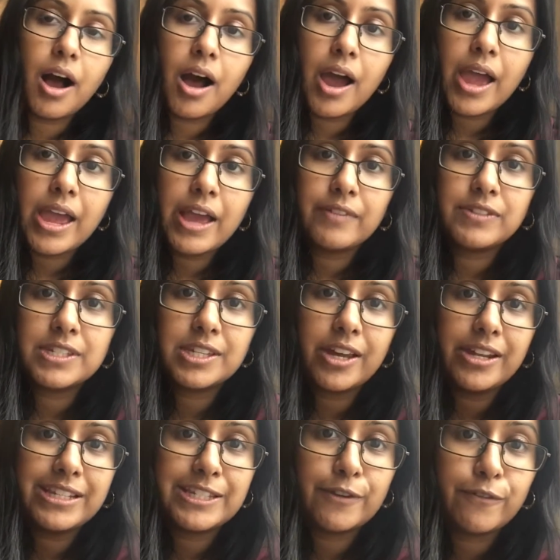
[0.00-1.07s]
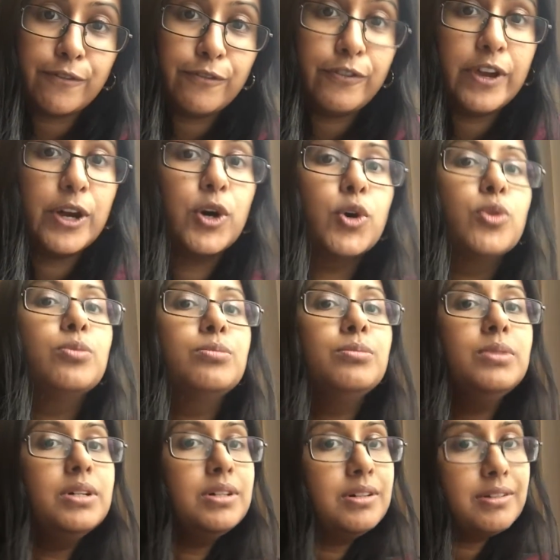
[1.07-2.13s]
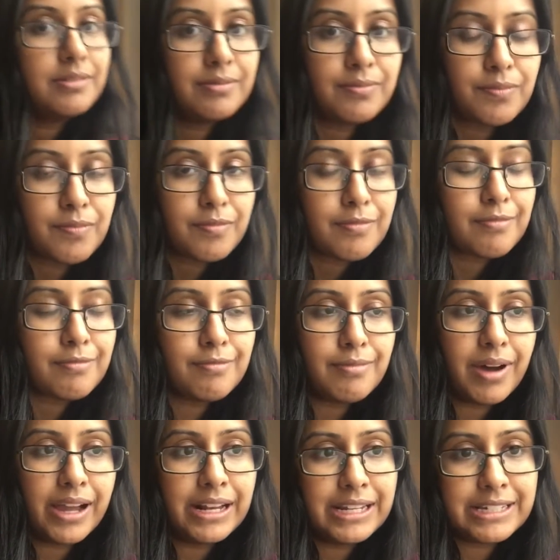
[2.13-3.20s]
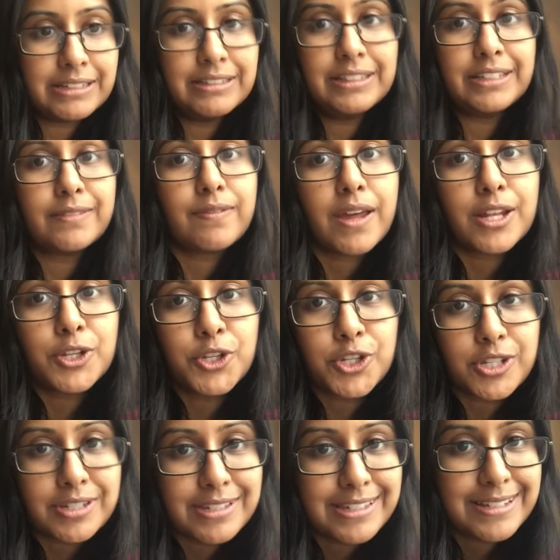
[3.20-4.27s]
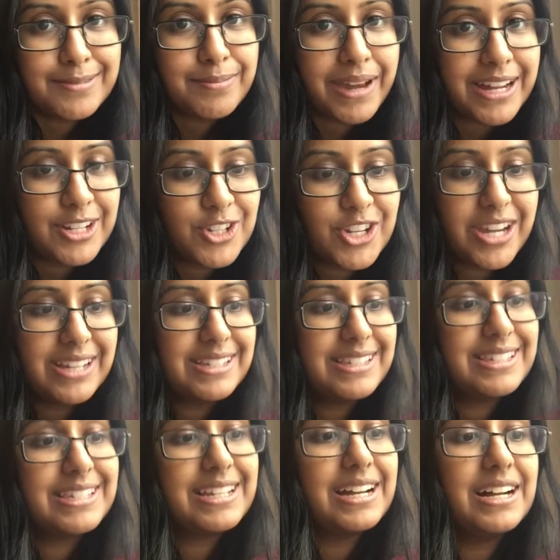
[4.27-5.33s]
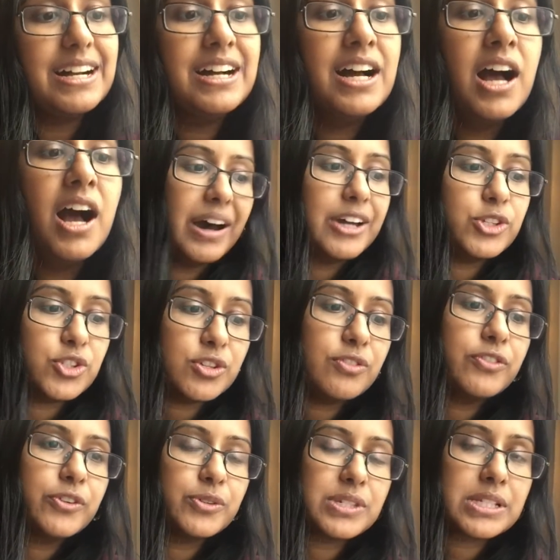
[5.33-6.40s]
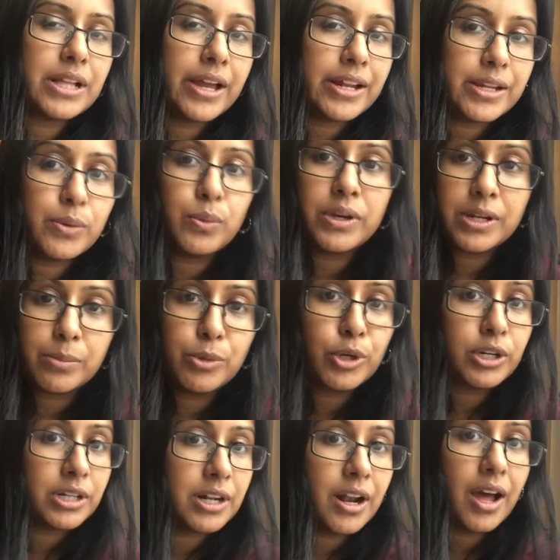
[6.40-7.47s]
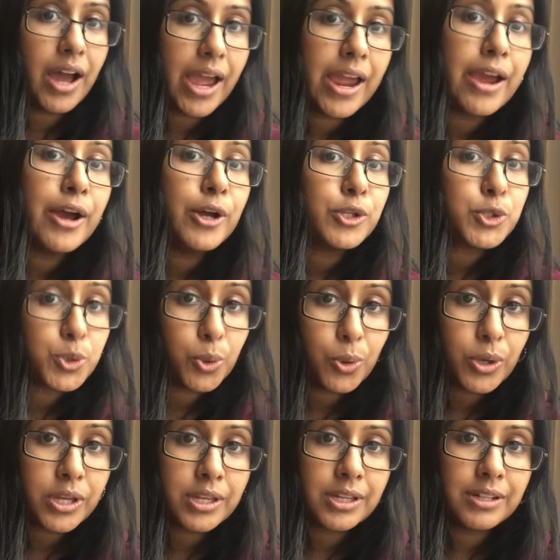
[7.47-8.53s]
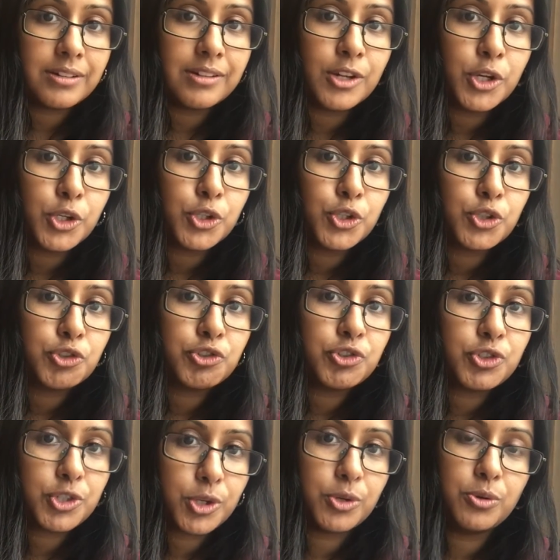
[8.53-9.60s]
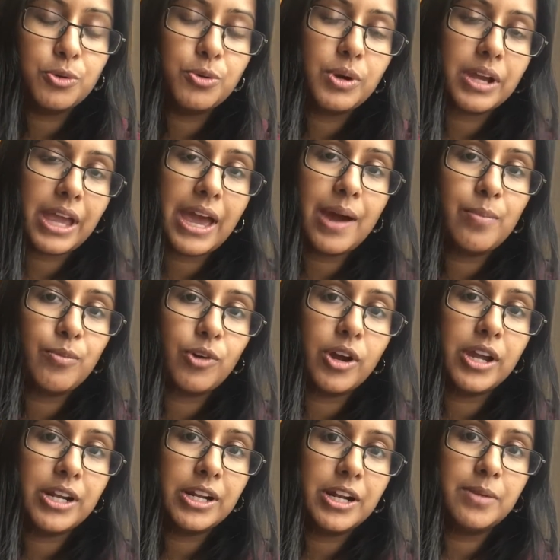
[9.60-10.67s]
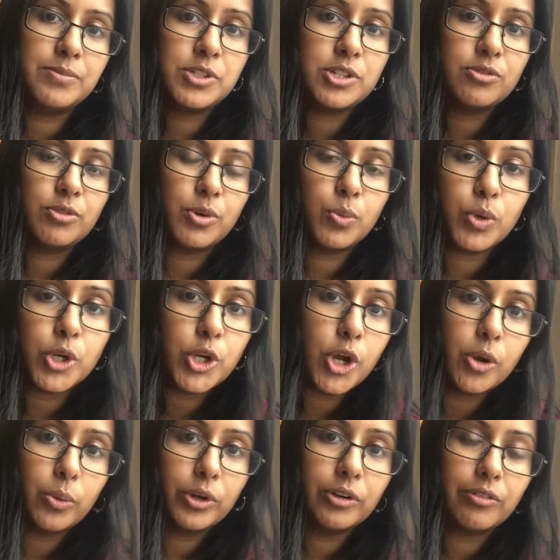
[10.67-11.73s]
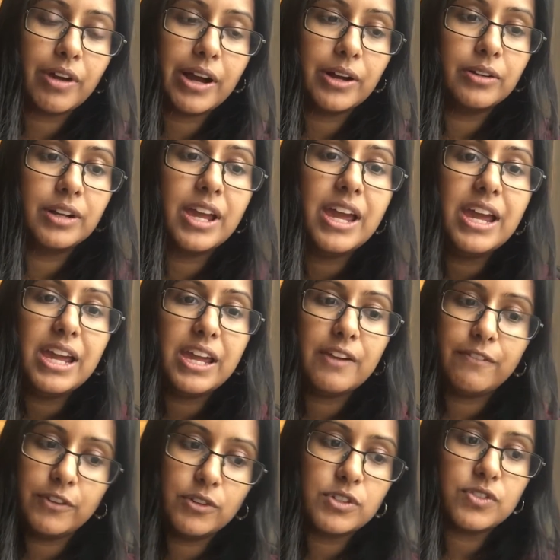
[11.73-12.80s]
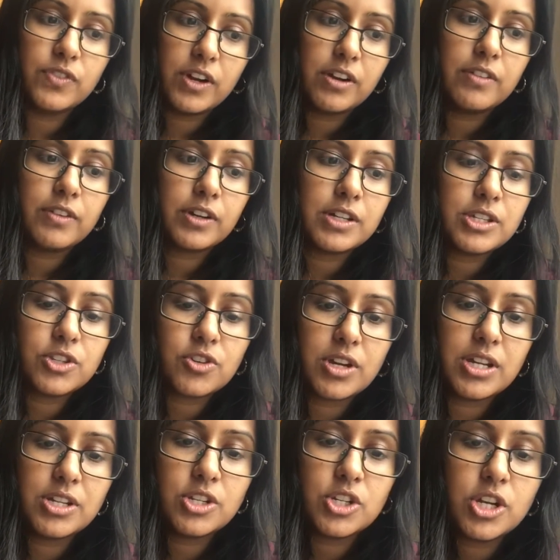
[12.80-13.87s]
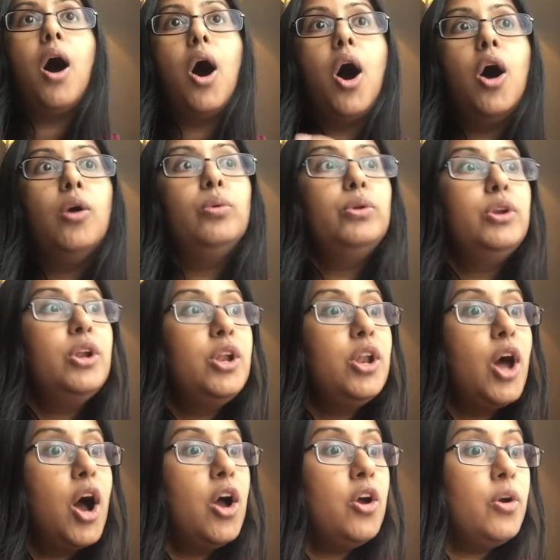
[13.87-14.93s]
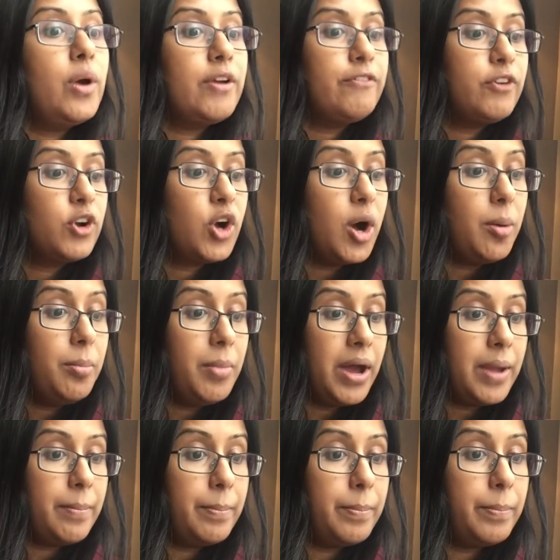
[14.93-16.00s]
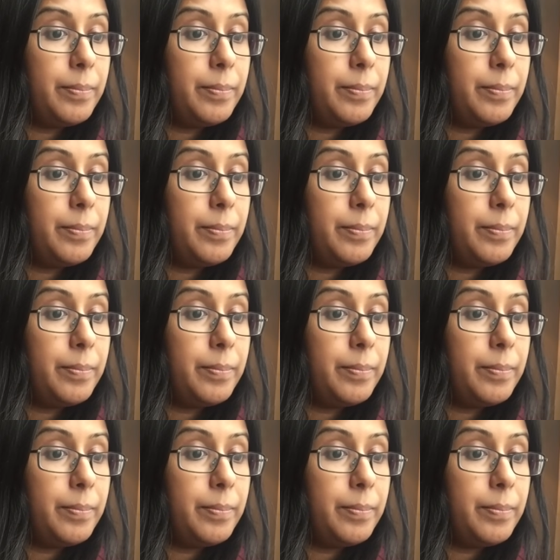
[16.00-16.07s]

I have decided to film my little adventures in Manchester. I do feel slightly weird, I'm not gonna lie, talking to a camera in an empty room with no one around. It feels very, very strange. Oh no, I forgot my...